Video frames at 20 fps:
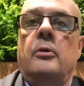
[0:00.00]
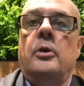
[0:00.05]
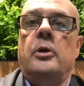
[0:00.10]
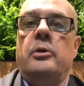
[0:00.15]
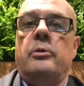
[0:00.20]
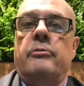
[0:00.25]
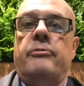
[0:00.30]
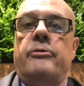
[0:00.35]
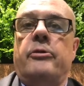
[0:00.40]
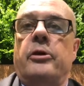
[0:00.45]

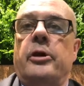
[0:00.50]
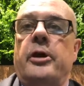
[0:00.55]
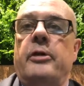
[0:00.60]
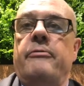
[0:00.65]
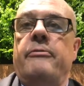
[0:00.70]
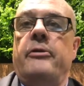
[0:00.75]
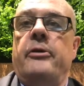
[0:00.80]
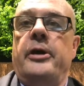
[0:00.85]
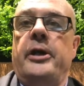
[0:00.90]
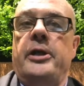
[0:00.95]
Welcome to
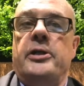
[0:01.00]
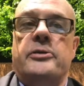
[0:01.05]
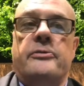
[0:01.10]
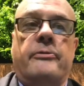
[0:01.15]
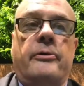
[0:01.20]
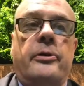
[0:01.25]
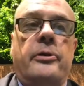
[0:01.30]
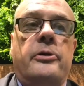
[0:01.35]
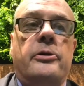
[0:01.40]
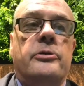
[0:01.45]
Friday Finance
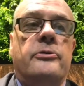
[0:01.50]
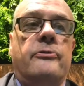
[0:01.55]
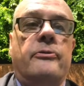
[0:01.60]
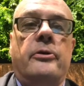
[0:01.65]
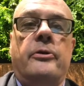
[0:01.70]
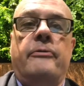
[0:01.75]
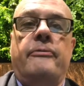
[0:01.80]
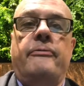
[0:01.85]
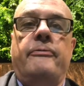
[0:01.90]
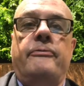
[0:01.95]
Focus
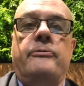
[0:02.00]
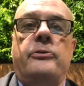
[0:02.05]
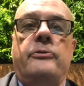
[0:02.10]
for the